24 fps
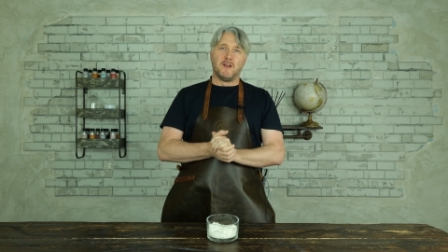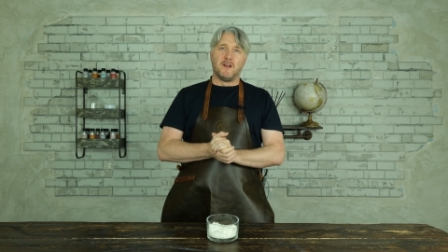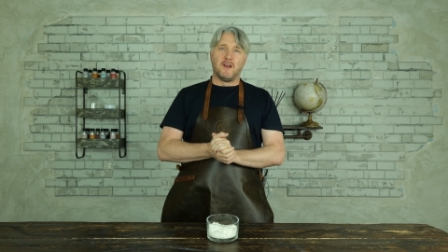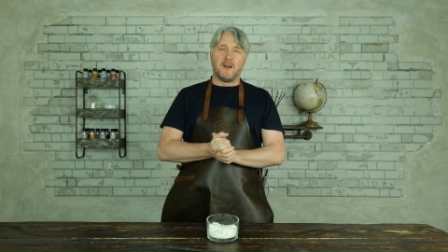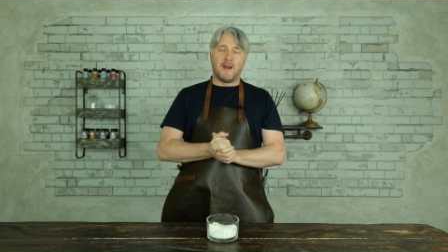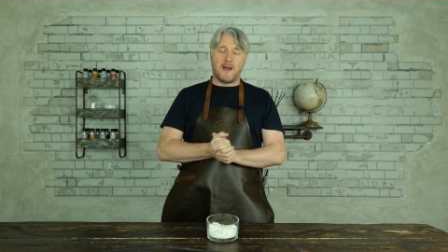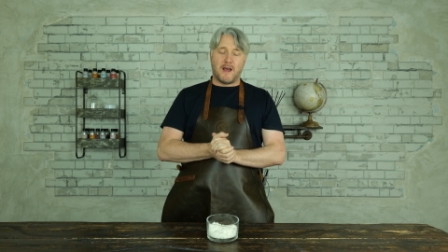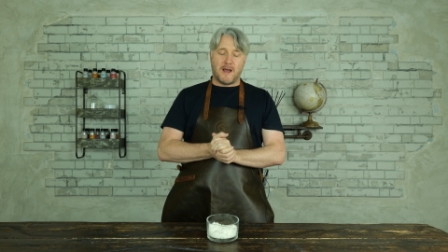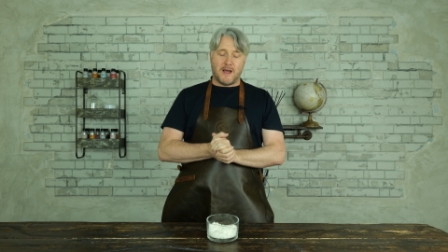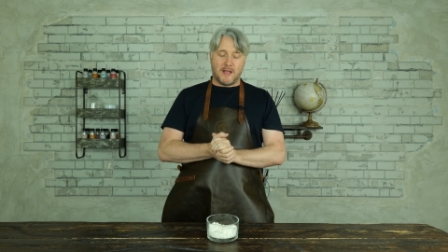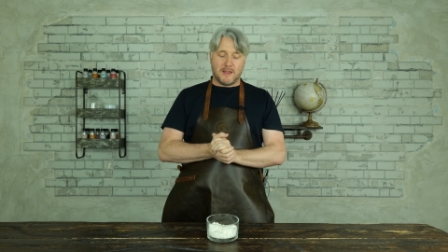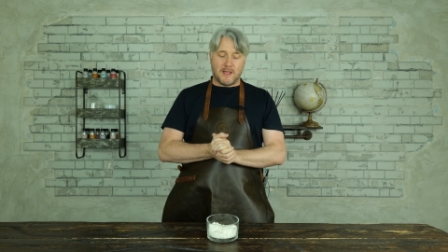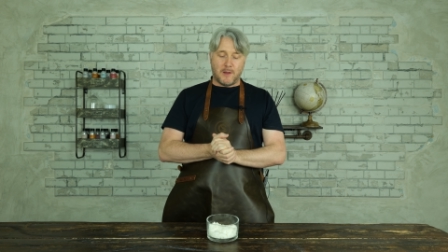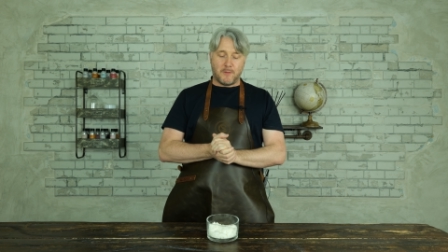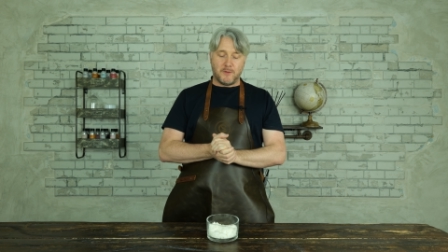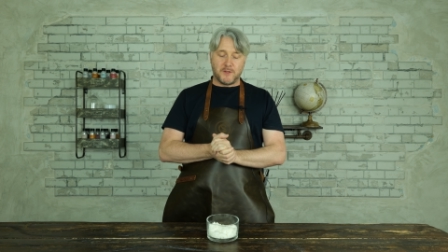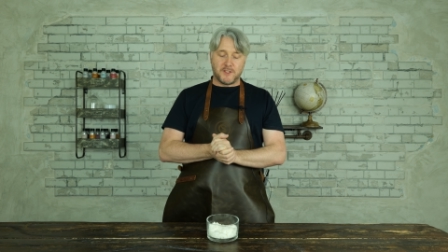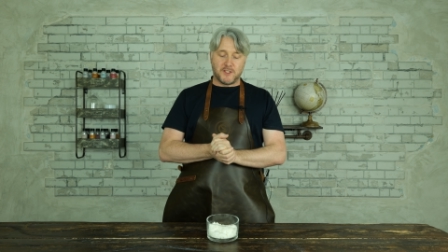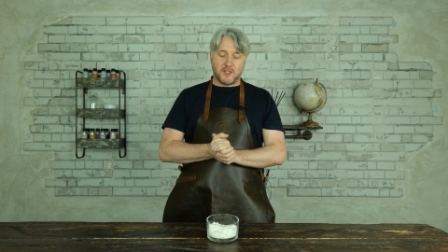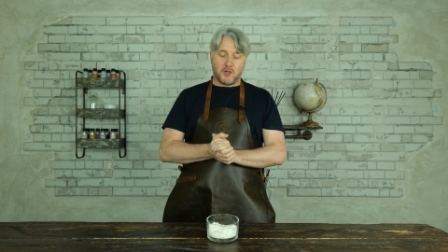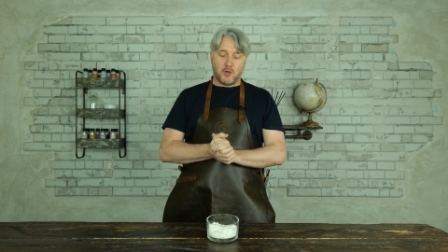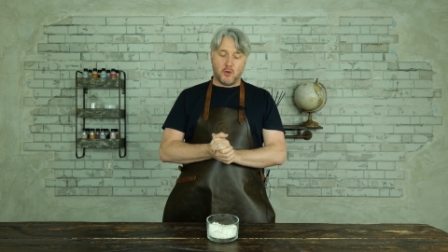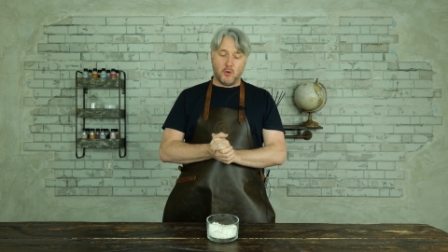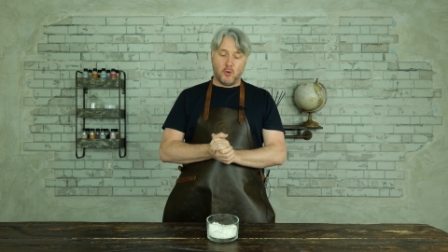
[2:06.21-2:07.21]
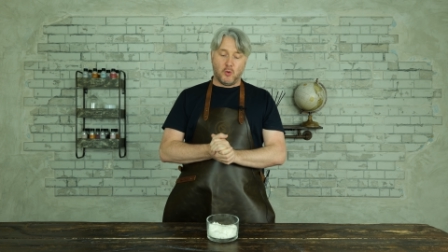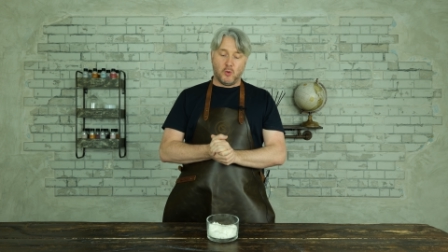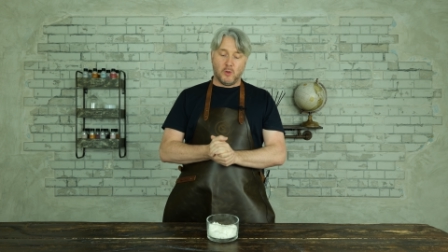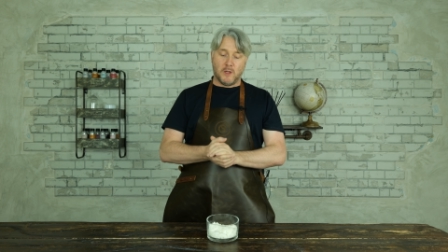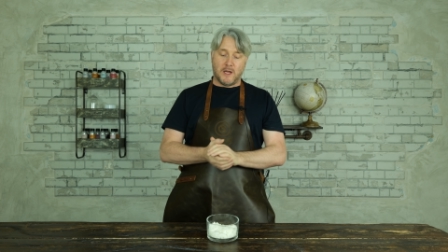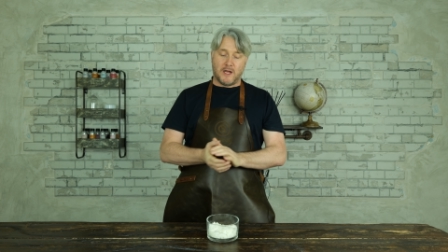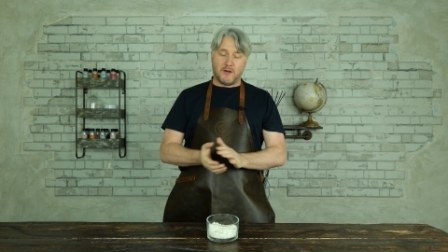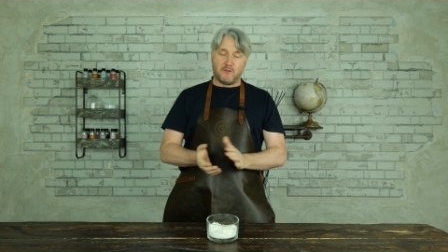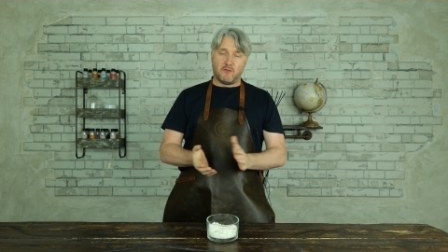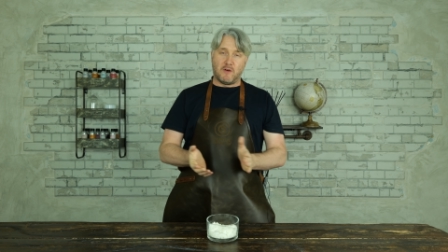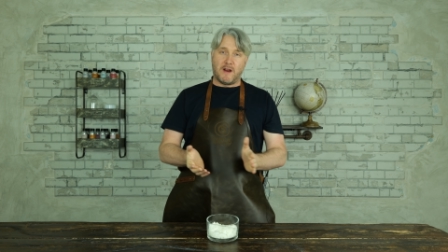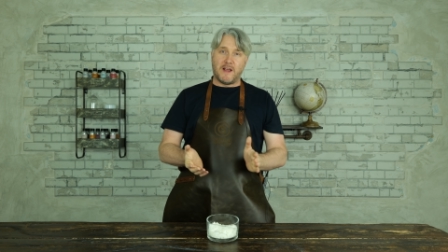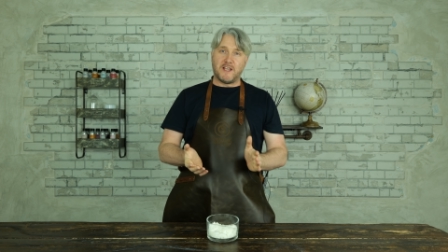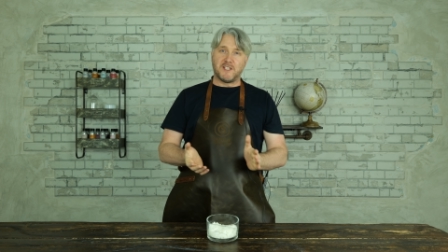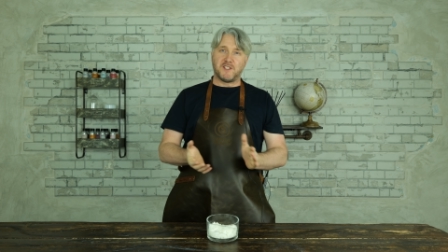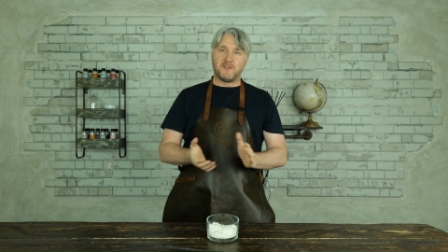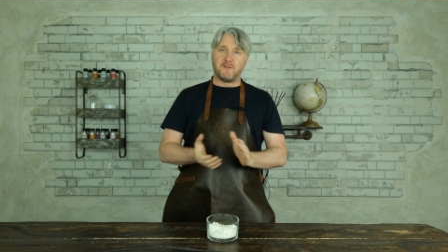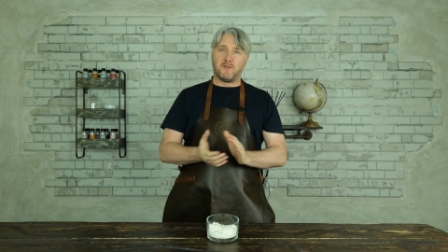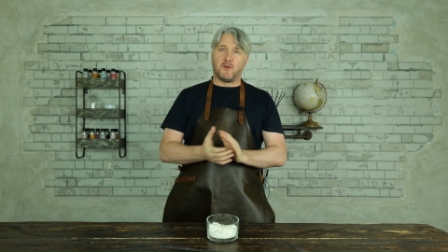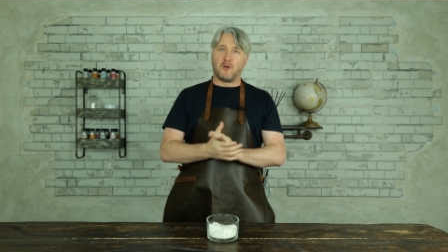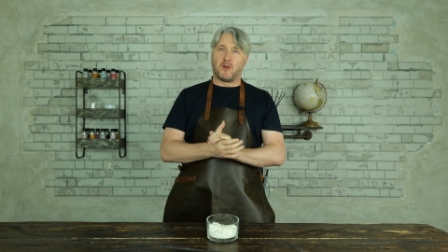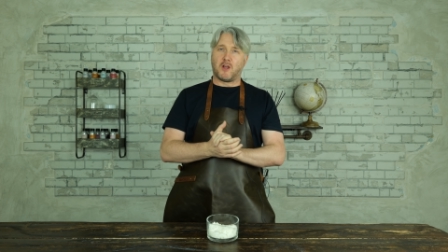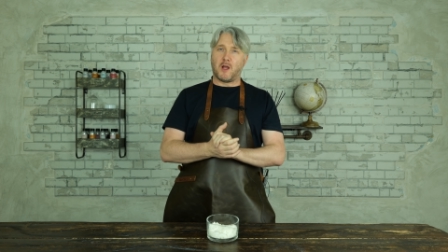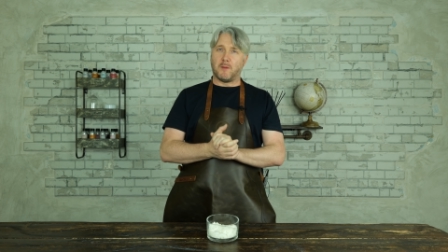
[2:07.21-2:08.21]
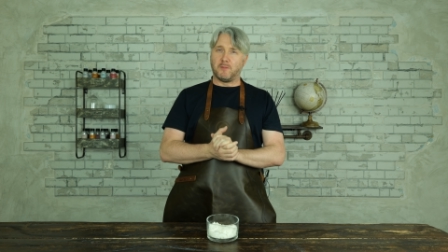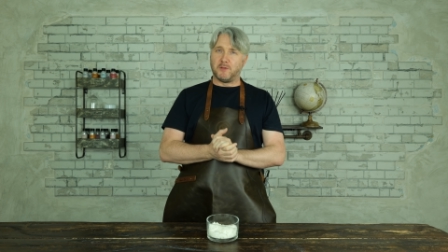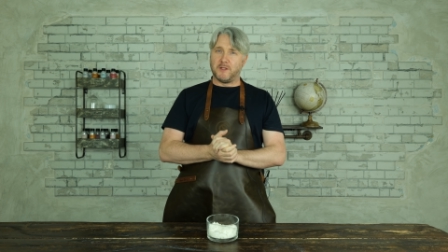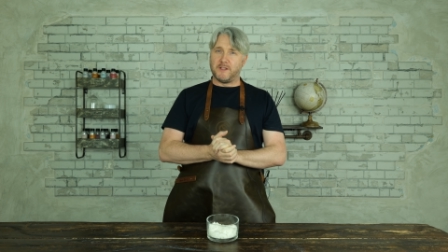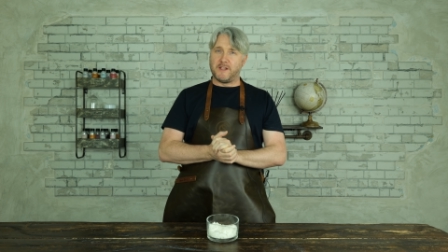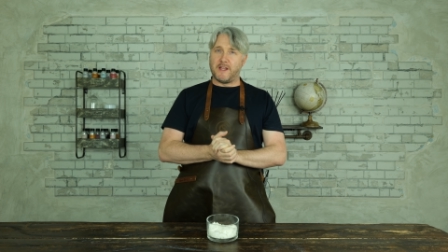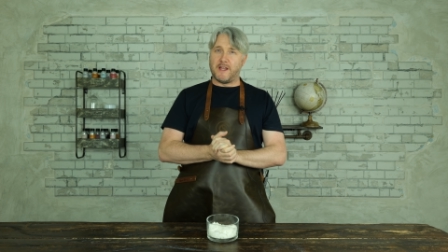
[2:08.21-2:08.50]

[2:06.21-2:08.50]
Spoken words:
allow it to cool and rest for a couple of